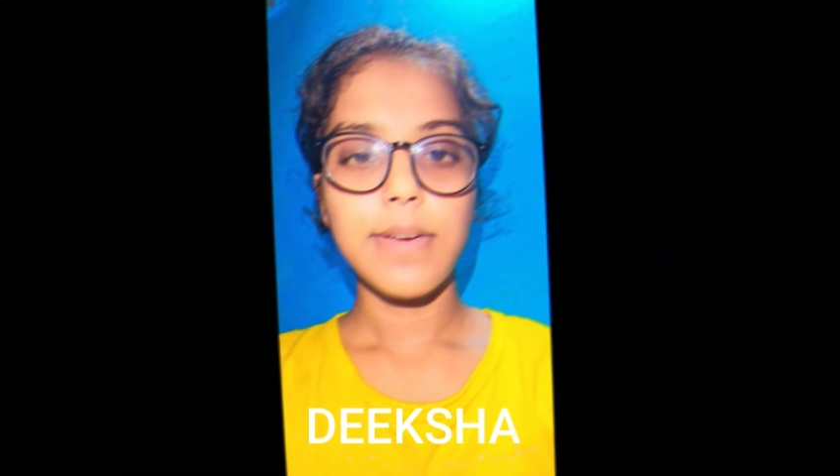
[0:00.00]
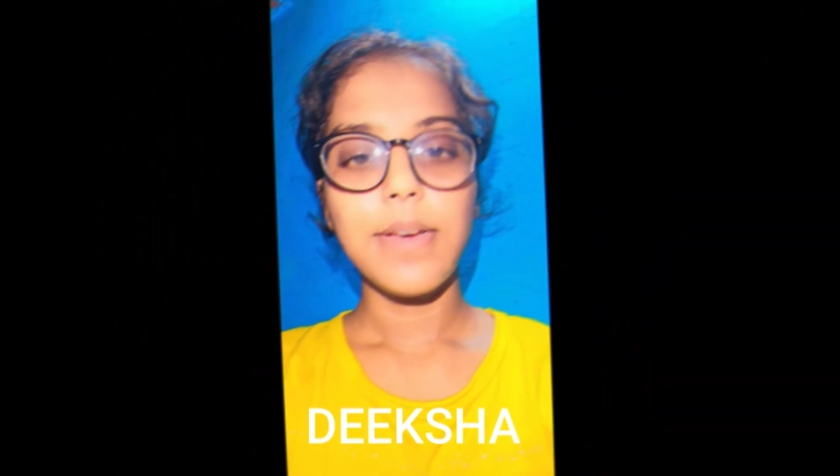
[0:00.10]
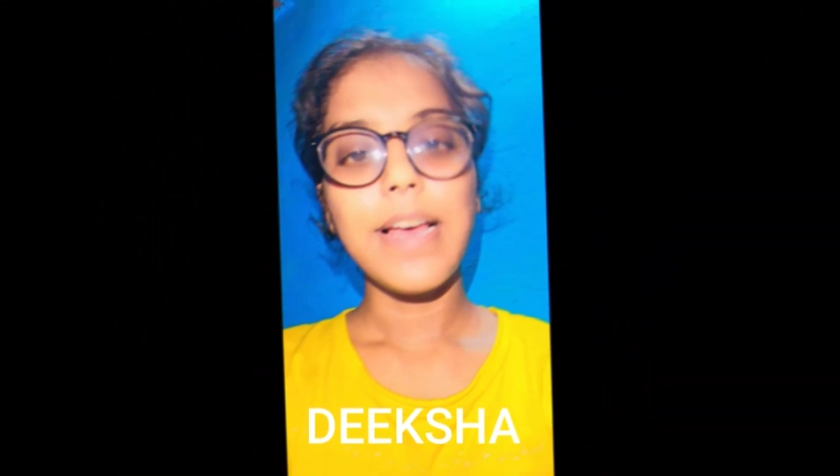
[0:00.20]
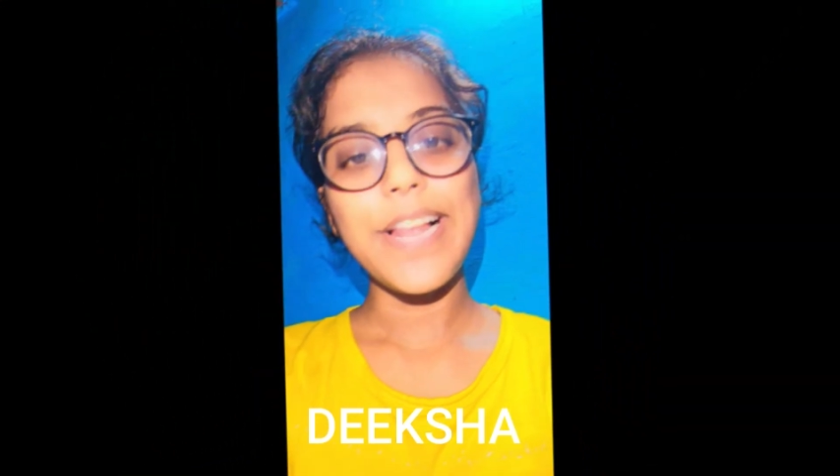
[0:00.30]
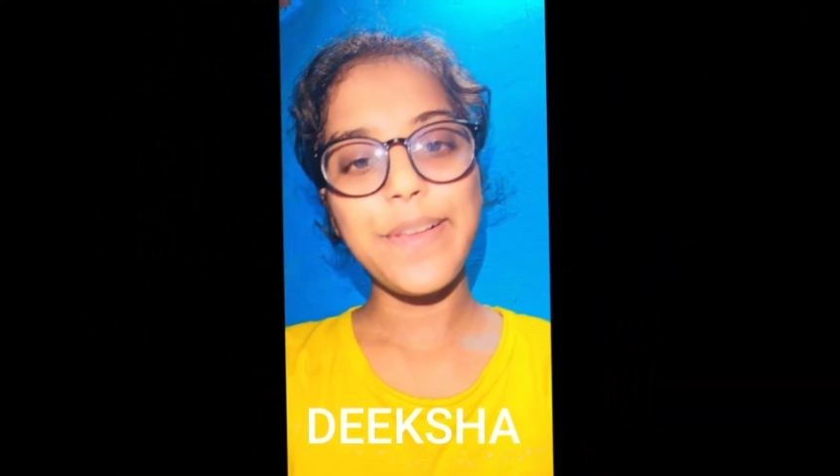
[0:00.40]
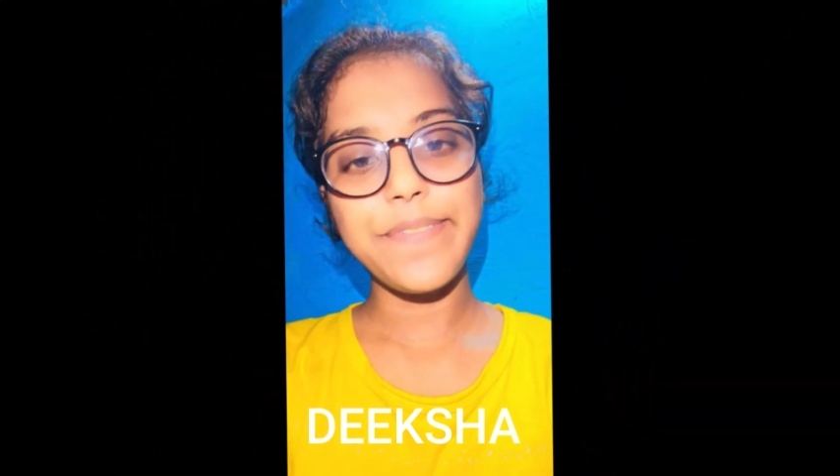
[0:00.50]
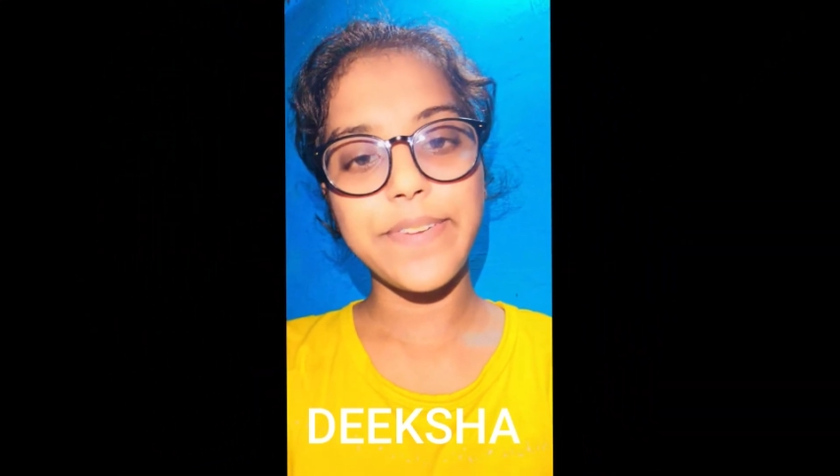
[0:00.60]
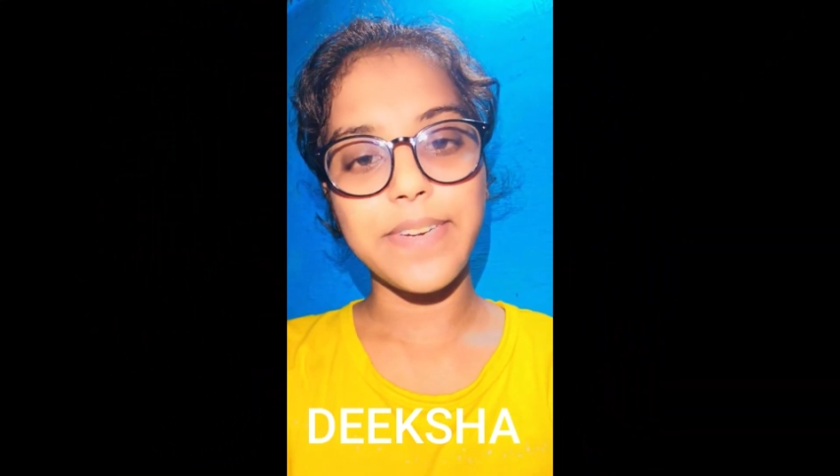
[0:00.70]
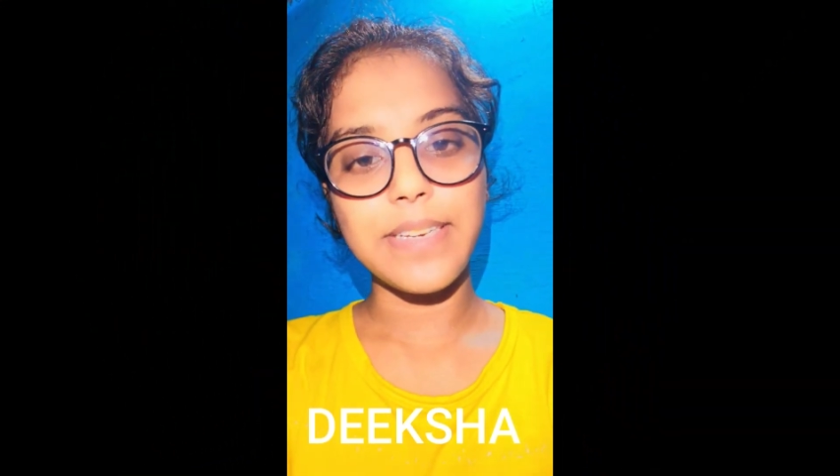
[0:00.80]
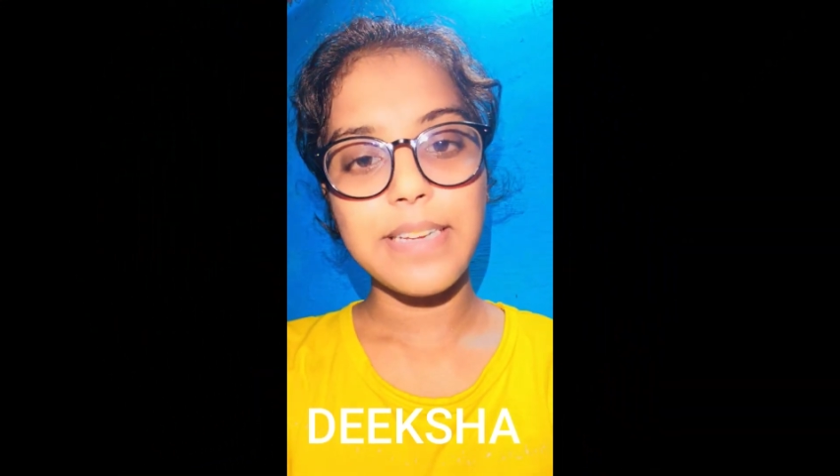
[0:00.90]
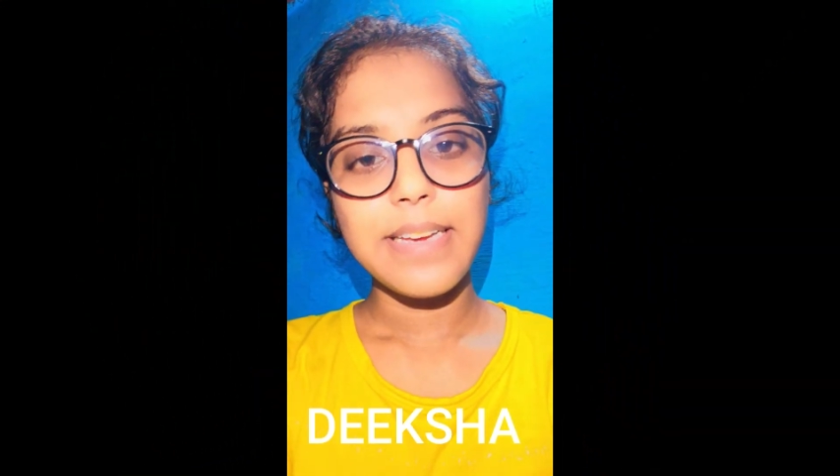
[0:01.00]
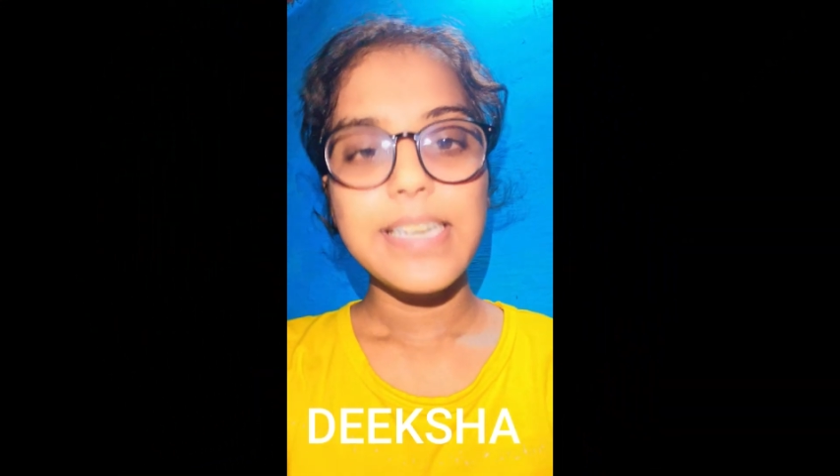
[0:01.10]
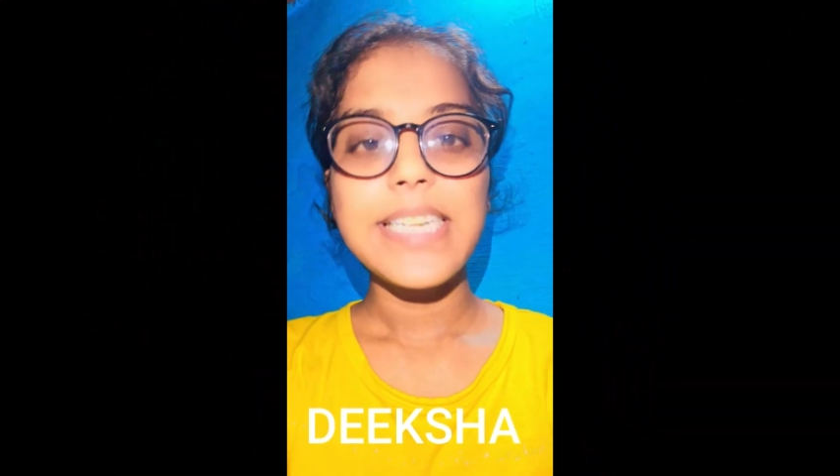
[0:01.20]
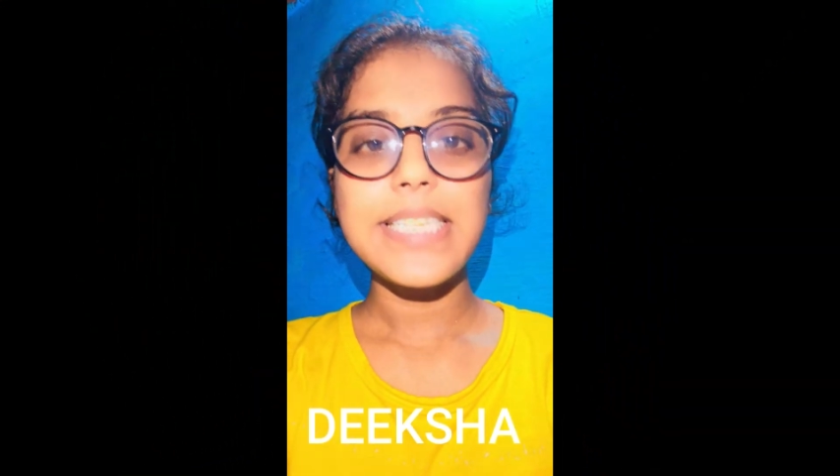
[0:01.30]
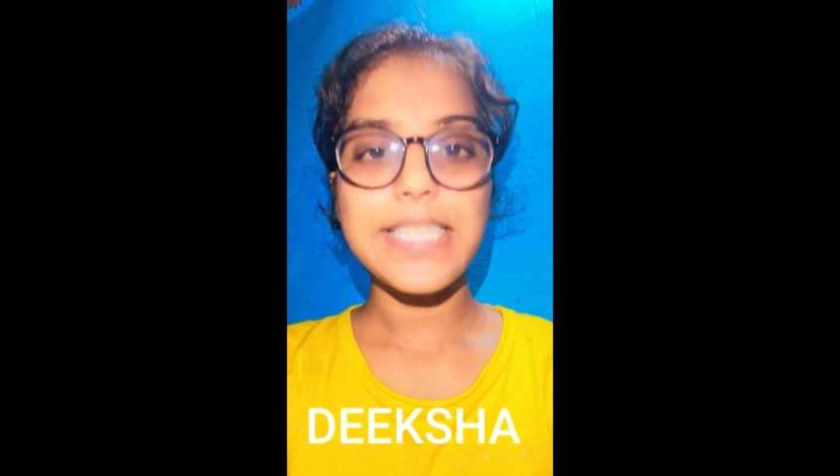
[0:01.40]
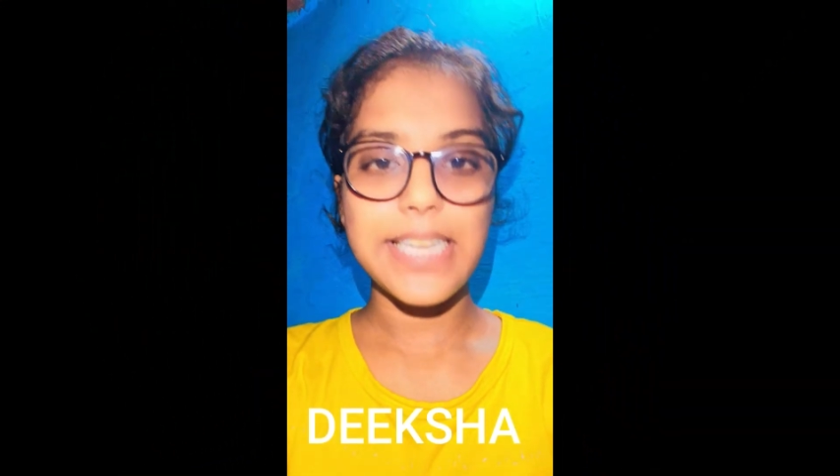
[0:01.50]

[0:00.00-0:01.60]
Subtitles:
Hello everyone, it's